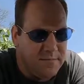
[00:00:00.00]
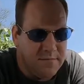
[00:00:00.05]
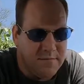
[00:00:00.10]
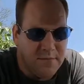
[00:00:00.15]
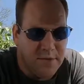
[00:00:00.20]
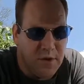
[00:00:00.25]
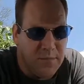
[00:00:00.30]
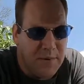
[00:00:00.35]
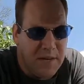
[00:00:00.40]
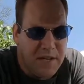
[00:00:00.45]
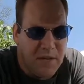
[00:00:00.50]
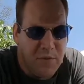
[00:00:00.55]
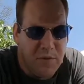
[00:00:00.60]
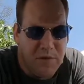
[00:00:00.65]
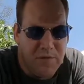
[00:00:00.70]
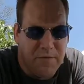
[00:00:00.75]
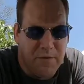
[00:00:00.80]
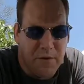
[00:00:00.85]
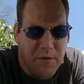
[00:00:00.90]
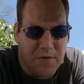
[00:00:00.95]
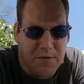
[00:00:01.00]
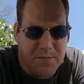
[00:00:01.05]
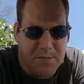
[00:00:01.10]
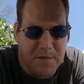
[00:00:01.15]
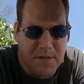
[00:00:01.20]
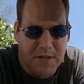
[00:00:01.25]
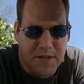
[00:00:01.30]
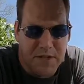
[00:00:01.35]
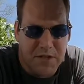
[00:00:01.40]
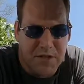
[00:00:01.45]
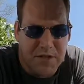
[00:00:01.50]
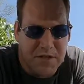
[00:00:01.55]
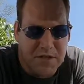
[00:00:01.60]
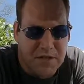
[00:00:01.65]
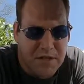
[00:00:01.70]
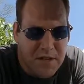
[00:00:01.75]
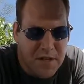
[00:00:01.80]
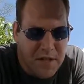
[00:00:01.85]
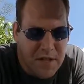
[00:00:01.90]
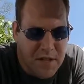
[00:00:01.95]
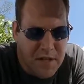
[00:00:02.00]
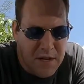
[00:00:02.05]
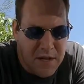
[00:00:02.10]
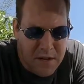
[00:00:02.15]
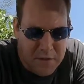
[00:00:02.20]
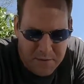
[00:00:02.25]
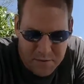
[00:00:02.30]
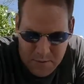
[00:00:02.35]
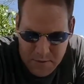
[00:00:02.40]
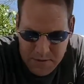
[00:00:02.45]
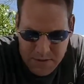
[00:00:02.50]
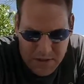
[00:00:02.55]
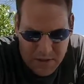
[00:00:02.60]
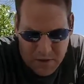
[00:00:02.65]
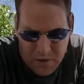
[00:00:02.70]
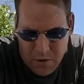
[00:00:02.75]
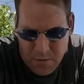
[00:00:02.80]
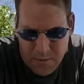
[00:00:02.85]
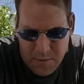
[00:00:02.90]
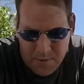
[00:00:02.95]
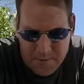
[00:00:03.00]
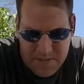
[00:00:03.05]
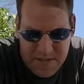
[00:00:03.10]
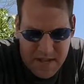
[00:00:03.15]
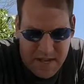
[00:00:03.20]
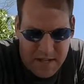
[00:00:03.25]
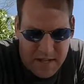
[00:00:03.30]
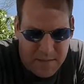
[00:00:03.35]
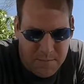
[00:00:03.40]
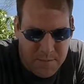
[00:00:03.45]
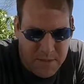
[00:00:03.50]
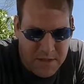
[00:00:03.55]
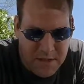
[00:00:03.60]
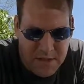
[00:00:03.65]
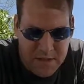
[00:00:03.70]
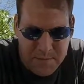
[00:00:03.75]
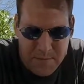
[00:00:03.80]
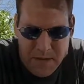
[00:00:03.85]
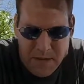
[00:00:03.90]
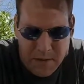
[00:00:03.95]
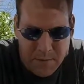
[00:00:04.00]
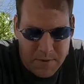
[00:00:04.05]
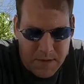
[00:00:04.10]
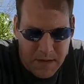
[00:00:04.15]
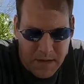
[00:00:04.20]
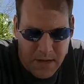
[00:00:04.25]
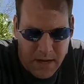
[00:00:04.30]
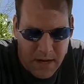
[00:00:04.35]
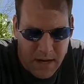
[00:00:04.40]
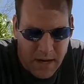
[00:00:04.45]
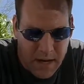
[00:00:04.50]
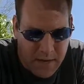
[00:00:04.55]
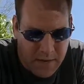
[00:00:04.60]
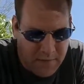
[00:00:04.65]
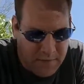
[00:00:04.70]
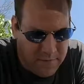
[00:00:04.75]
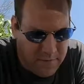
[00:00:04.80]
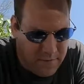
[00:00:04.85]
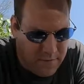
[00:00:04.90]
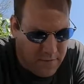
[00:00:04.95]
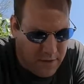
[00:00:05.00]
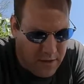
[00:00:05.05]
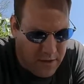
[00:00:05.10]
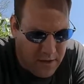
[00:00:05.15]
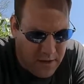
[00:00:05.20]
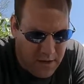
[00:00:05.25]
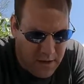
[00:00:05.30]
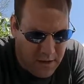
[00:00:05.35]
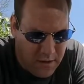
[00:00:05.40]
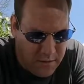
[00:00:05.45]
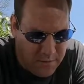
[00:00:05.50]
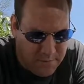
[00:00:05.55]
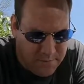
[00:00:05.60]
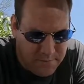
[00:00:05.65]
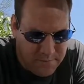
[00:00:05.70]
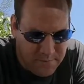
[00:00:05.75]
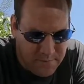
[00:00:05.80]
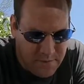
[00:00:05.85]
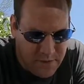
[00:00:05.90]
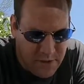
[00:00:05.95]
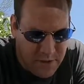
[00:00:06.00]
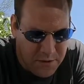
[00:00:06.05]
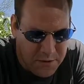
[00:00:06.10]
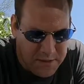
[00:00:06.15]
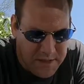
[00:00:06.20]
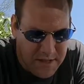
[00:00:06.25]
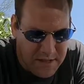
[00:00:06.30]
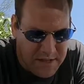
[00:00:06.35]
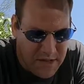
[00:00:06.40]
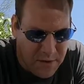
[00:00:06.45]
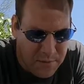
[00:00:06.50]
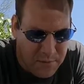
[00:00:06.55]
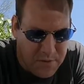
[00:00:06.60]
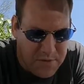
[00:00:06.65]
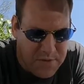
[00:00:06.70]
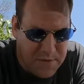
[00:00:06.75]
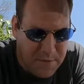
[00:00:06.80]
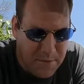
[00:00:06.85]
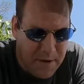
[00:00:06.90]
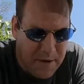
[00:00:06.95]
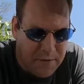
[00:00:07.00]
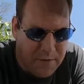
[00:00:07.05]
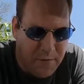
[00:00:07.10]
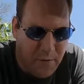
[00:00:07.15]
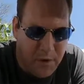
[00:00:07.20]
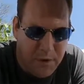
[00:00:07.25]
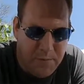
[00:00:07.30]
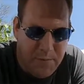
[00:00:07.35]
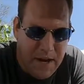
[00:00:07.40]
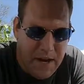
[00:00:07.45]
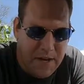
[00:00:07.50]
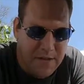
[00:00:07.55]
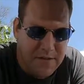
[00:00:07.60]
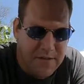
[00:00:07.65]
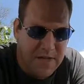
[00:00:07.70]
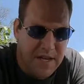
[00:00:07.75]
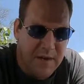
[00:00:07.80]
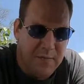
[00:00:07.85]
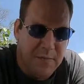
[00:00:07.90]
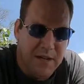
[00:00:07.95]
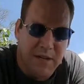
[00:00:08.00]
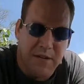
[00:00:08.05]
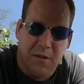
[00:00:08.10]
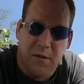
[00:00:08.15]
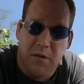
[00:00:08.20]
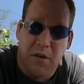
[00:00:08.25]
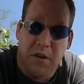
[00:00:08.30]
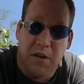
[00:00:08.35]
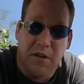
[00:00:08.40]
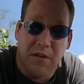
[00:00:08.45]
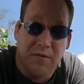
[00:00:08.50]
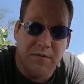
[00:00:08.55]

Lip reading: don't make you want to float as much. Between the aluminum tank and me just being a big guy, you know, it takes upwards of about 40 pounds to keep me underwater.